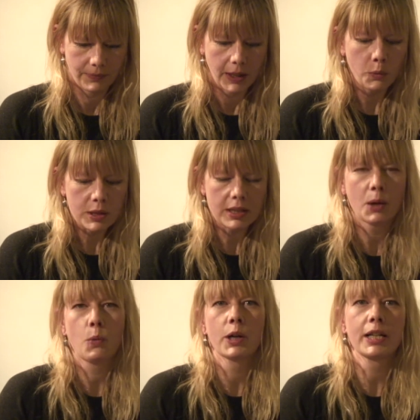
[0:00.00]
It was
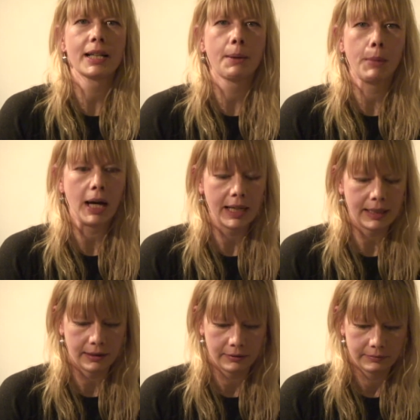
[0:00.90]
like working in a
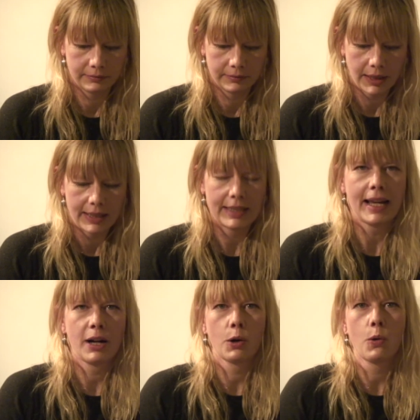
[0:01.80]
mine, the
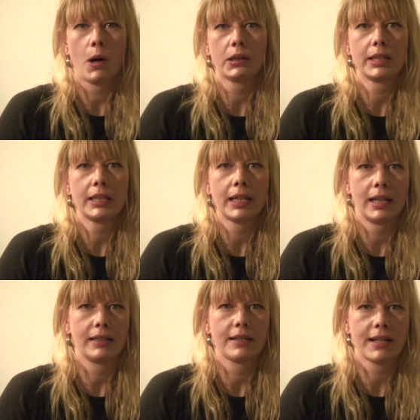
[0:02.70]
air quality
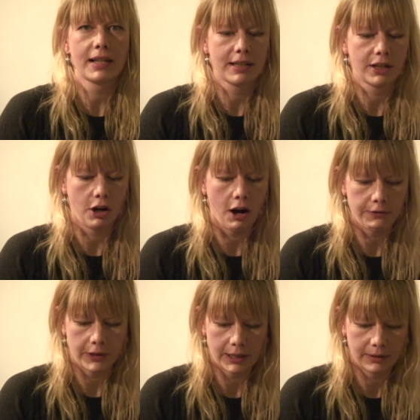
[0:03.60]
and incessant
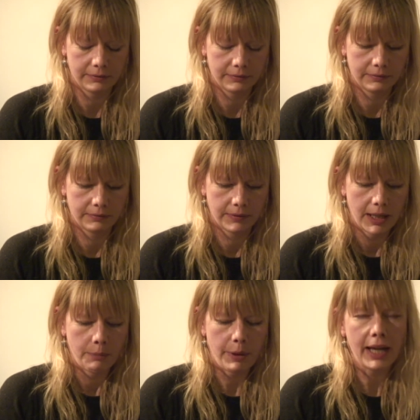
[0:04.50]
coughing,
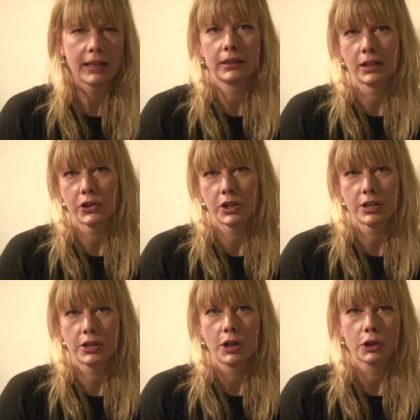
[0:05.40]
bag
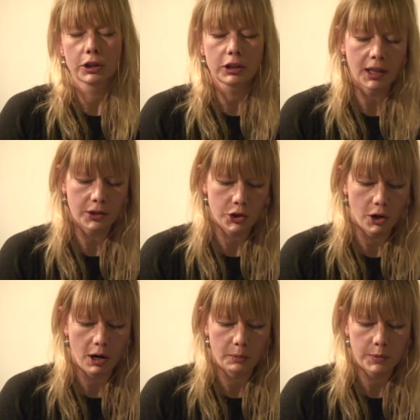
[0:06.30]
lunches, good luck
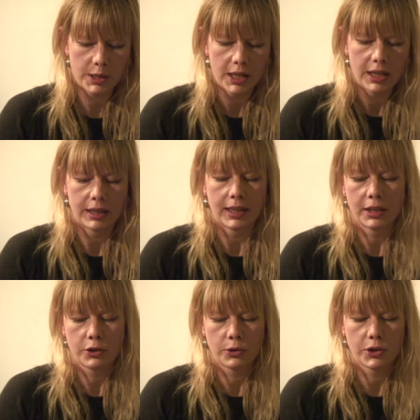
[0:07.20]
charms, the
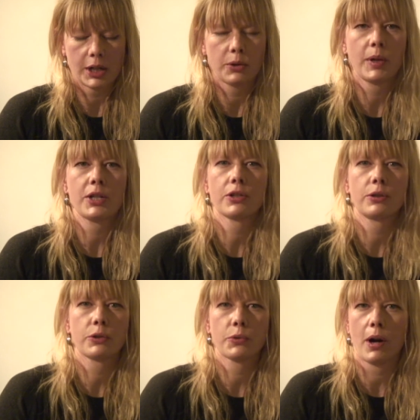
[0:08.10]

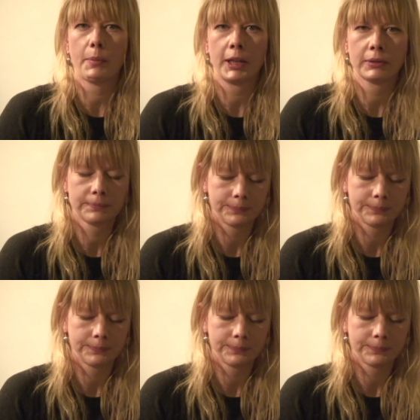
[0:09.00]
intergenerational drama.